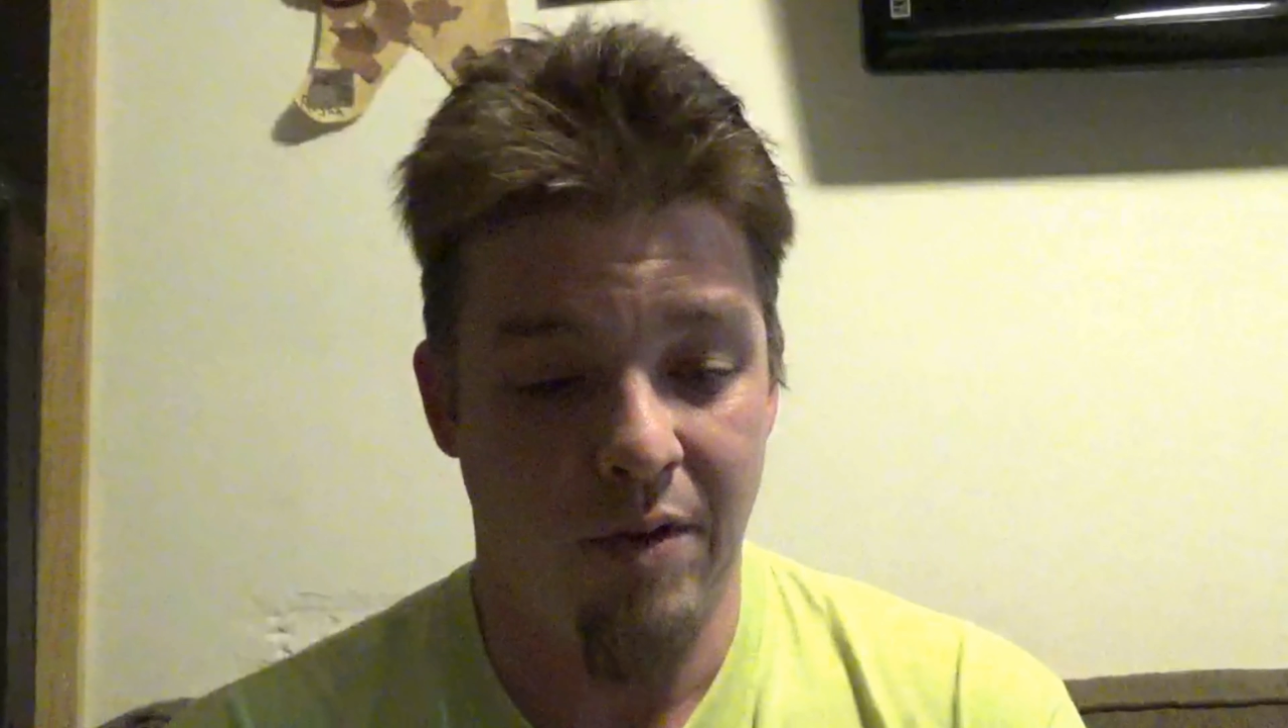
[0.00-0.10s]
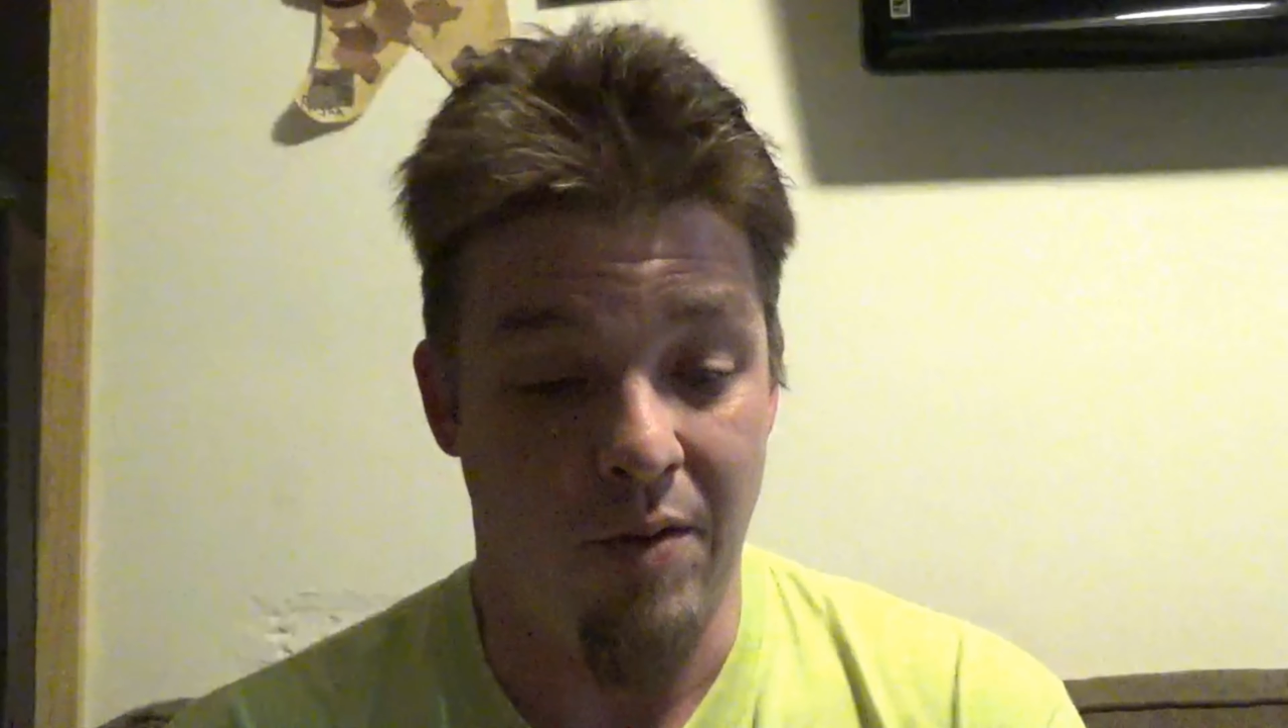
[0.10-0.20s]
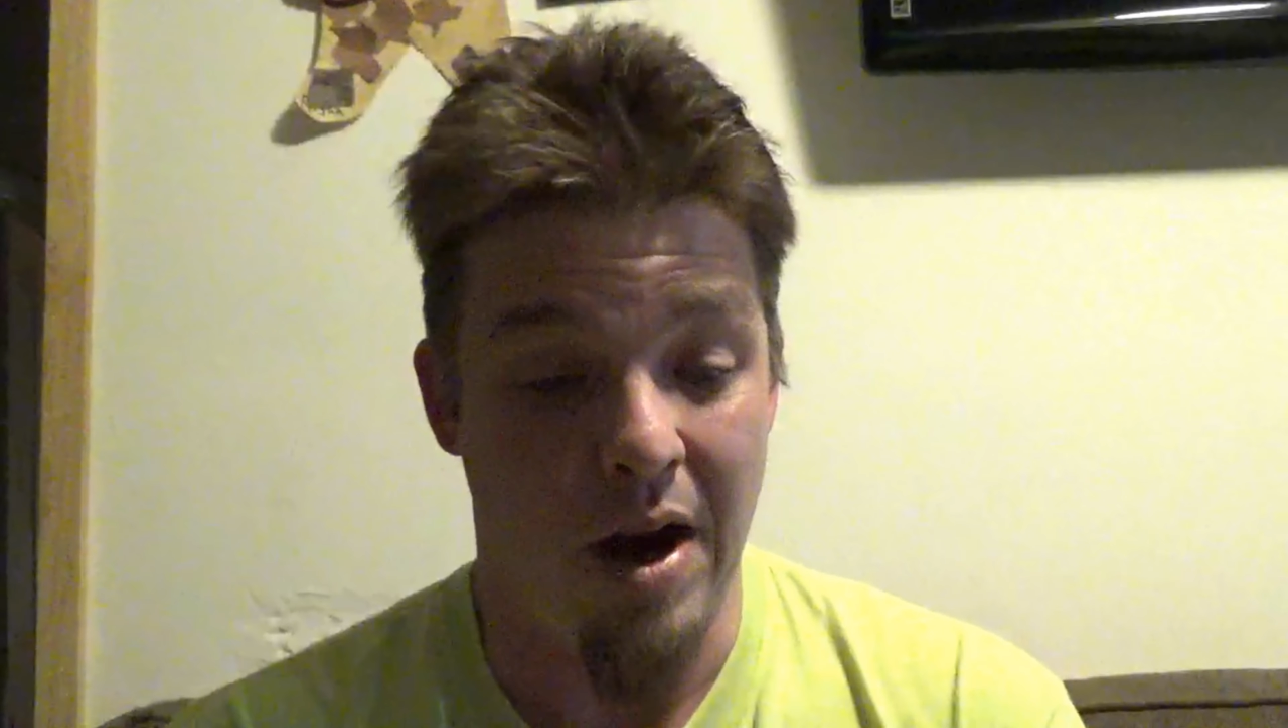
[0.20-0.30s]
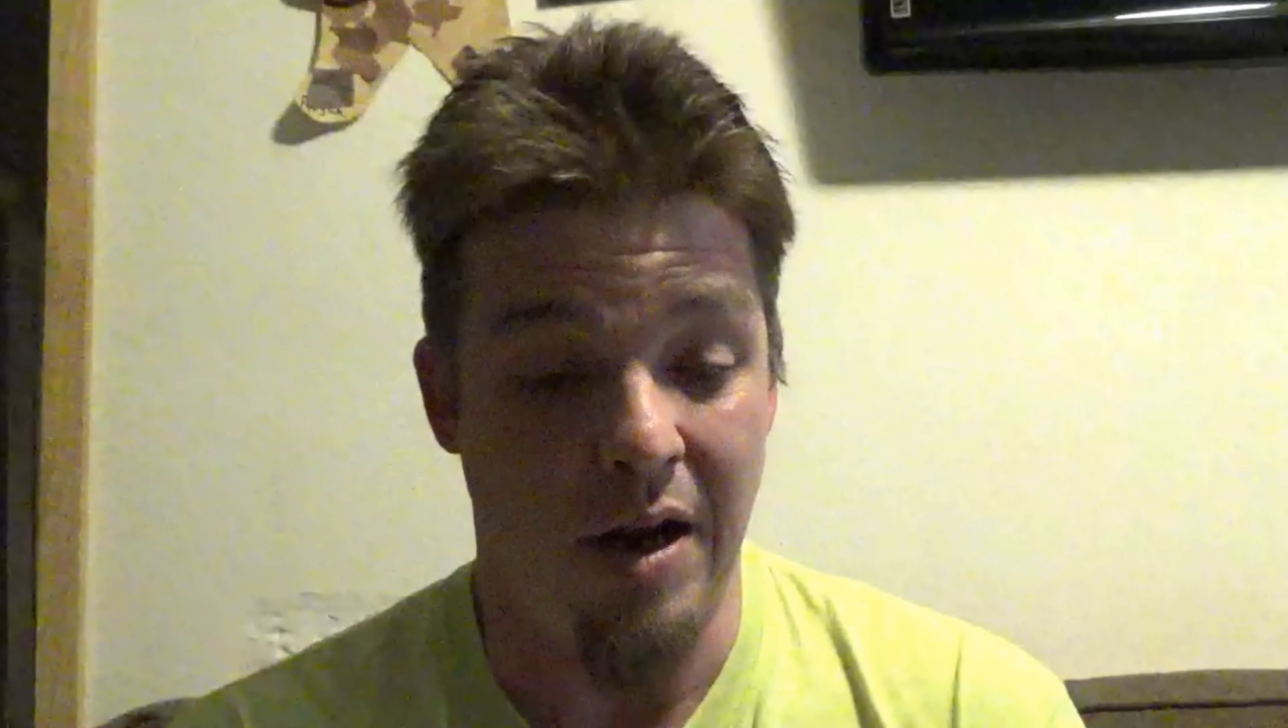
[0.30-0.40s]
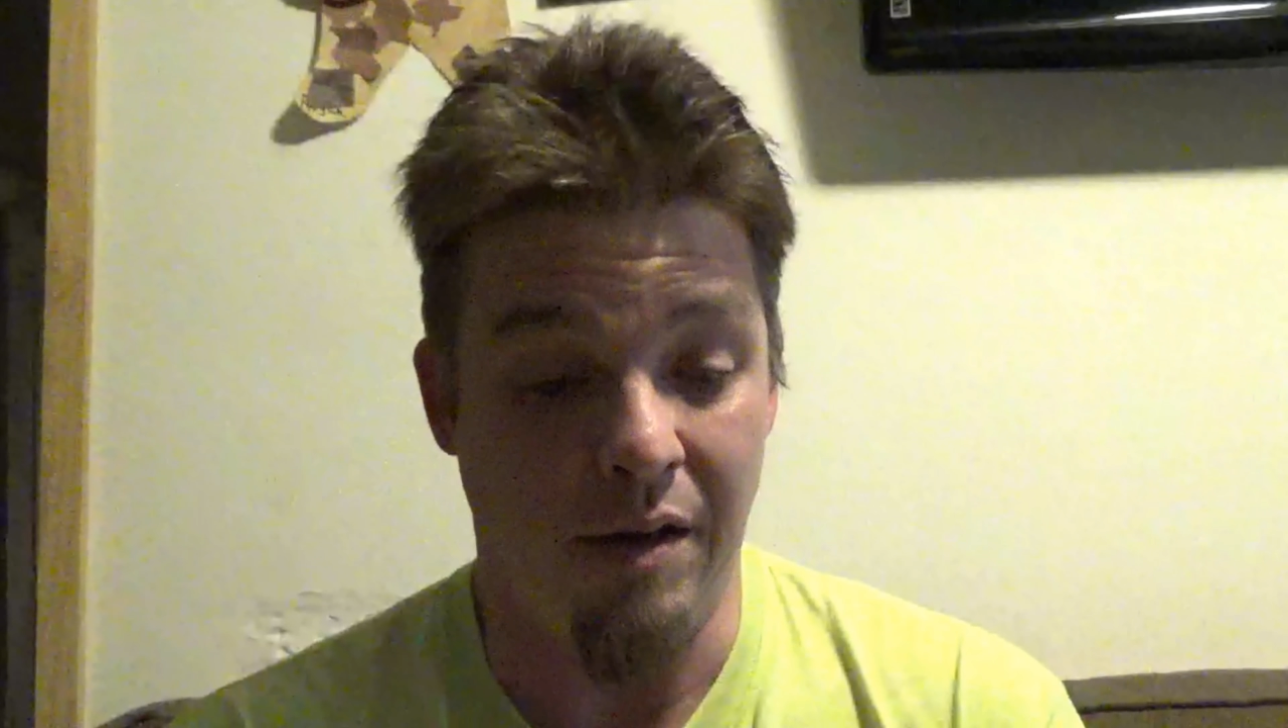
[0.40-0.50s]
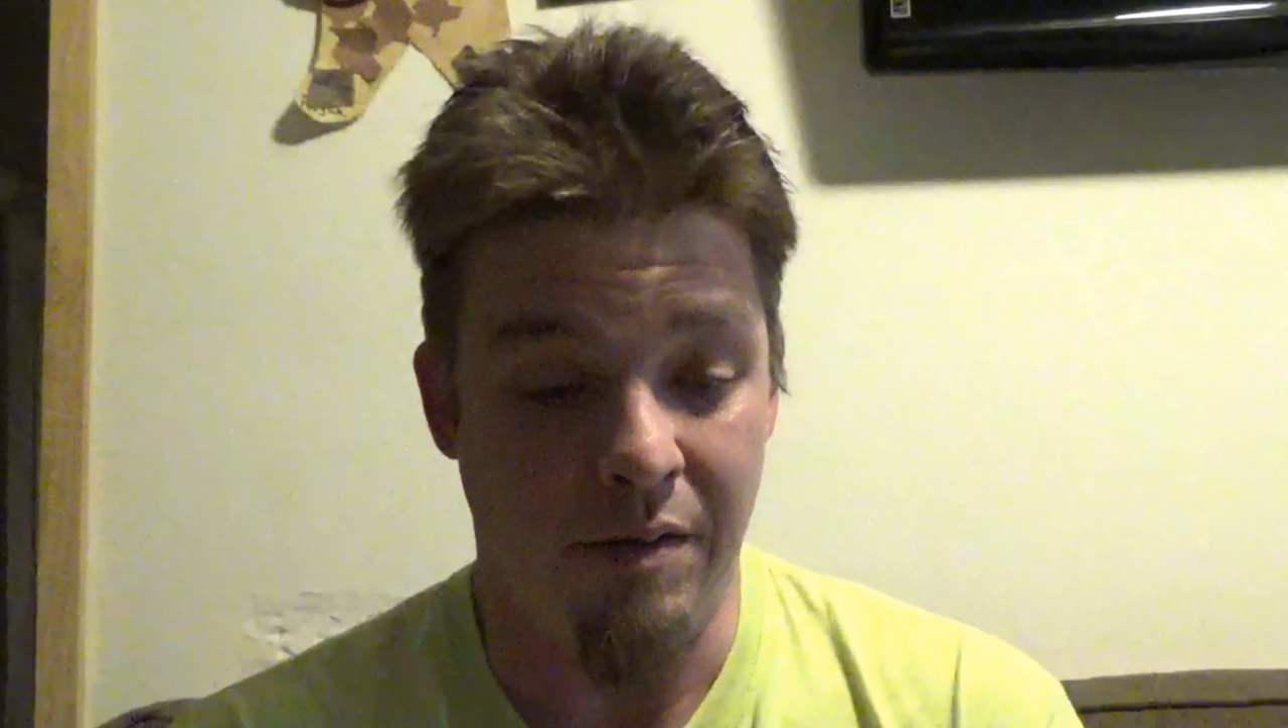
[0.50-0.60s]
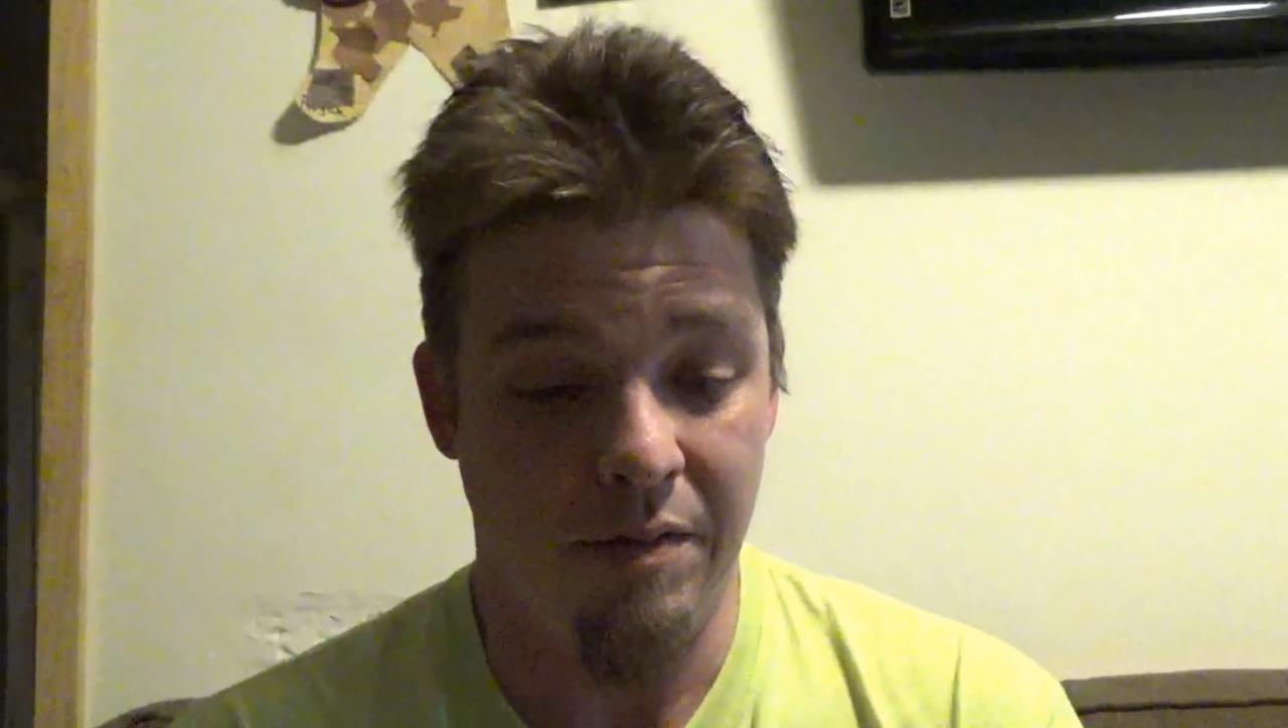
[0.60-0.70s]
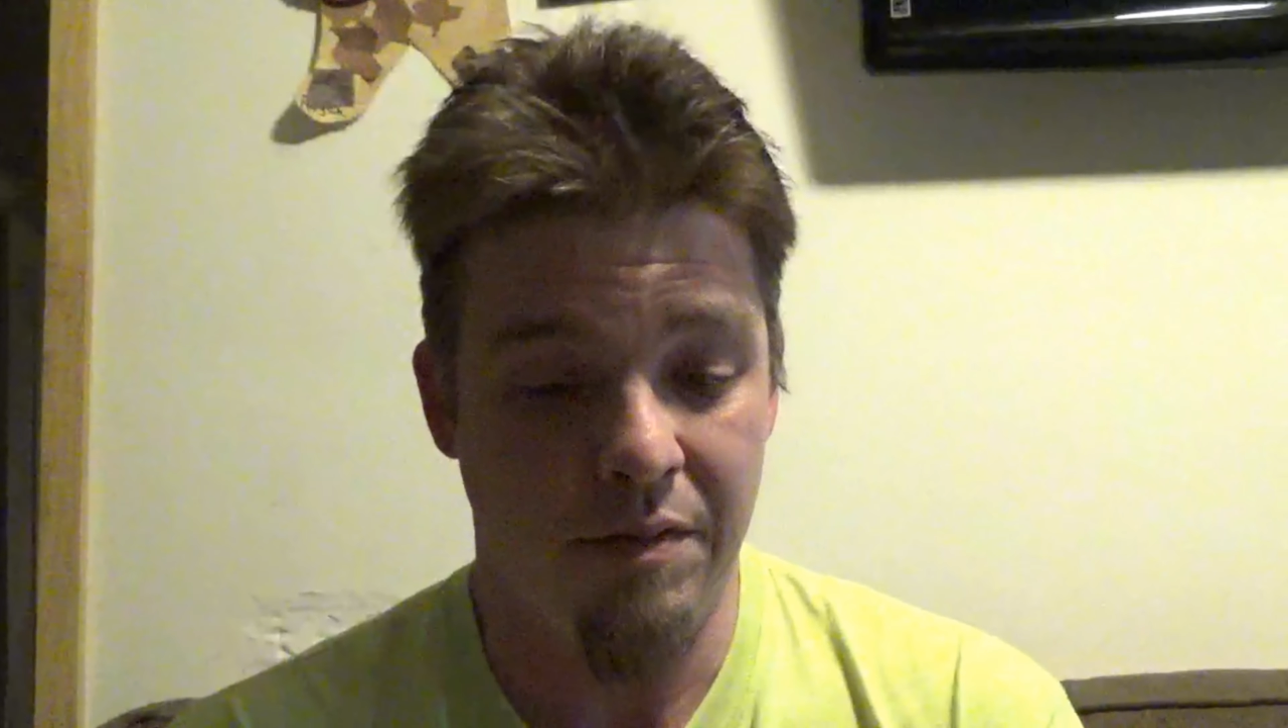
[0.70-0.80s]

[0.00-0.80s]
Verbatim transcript: rain.